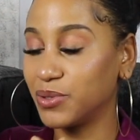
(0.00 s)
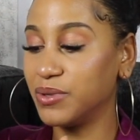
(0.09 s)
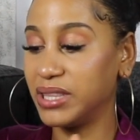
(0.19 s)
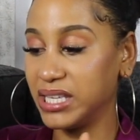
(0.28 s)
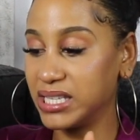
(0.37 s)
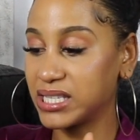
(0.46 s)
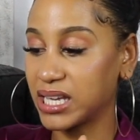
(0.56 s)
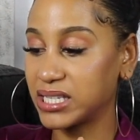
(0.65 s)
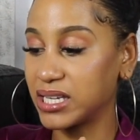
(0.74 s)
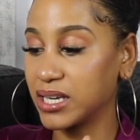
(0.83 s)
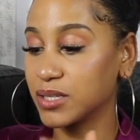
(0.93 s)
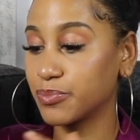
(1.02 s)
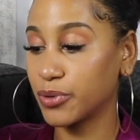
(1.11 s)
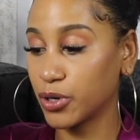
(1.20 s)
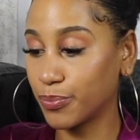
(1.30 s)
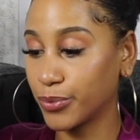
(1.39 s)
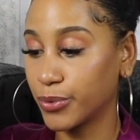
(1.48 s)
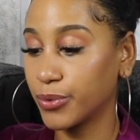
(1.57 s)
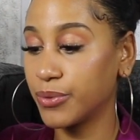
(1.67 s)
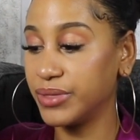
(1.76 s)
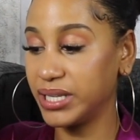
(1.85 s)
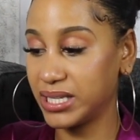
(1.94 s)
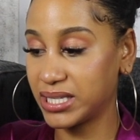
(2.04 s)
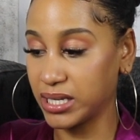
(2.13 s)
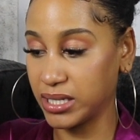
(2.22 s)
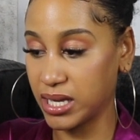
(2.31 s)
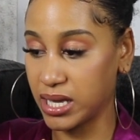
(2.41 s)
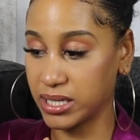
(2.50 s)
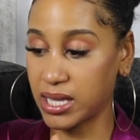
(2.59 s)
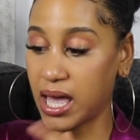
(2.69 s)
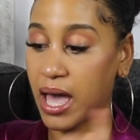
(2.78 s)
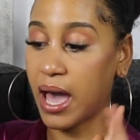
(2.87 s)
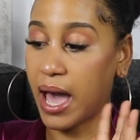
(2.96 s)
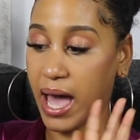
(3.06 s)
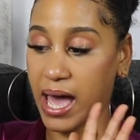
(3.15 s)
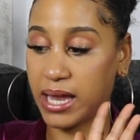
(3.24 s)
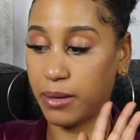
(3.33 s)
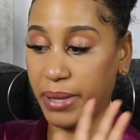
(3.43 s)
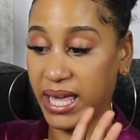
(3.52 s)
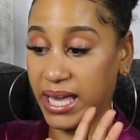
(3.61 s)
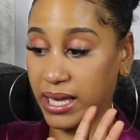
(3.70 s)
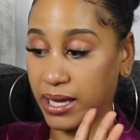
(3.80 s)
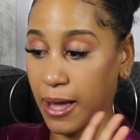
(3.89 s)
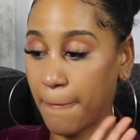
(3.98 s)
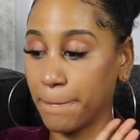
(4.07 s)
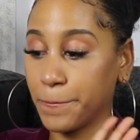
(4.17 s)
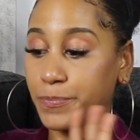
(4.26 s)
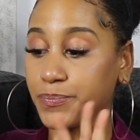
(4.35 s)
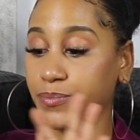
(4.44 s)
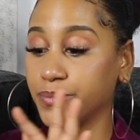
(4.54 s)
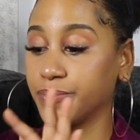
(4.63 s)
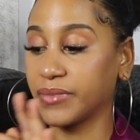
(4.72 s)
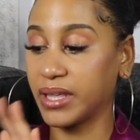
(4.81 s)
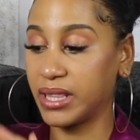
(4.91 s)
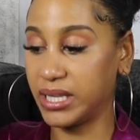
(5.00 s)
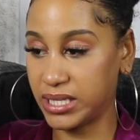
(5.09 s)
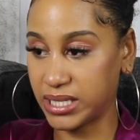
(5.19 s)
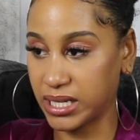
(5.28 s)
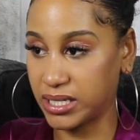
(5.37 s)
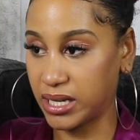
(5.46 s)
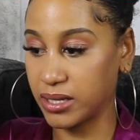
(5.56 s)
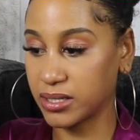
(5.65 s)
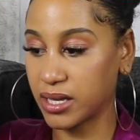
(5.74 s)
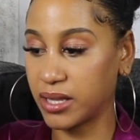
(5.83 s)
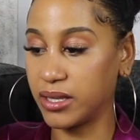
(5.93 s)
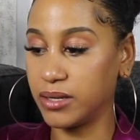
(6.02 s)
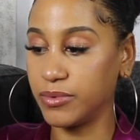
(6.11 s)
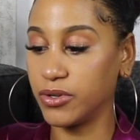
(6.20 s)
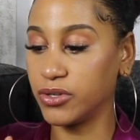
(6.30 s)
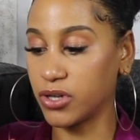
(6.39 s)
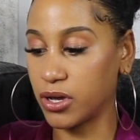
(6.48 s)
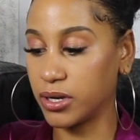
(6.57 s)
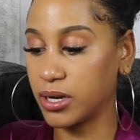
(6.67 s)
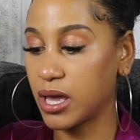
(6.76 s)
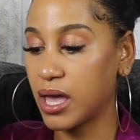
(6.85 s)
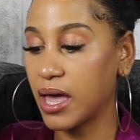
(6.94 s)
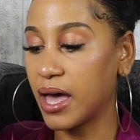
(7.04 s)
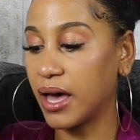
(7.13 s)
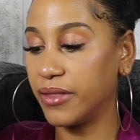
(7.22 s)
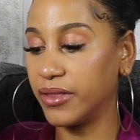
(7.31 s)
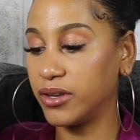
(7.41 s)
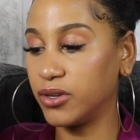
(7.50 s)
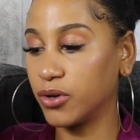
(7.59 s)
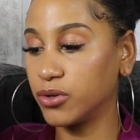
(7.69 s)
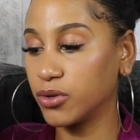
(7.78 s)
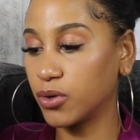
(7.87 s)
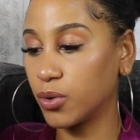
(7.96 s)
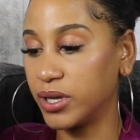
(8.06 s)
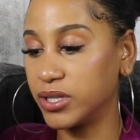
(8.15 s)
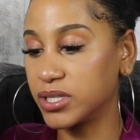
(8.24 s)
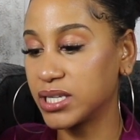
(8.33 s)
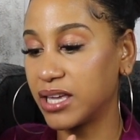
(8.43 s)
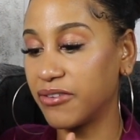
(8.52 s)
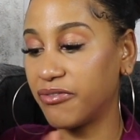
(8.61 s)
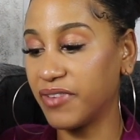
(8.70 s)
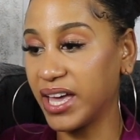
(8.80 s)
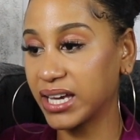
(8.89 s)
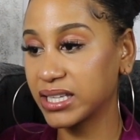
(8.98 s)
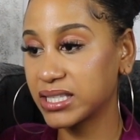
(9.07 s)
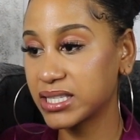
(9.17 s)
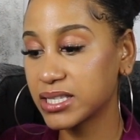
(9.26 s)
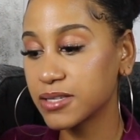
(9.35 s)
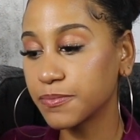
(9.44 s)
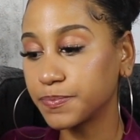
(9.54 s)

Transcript: these settings. Purple, these settings. And pink, these settings. And then you're done. And then you're going to go into effects,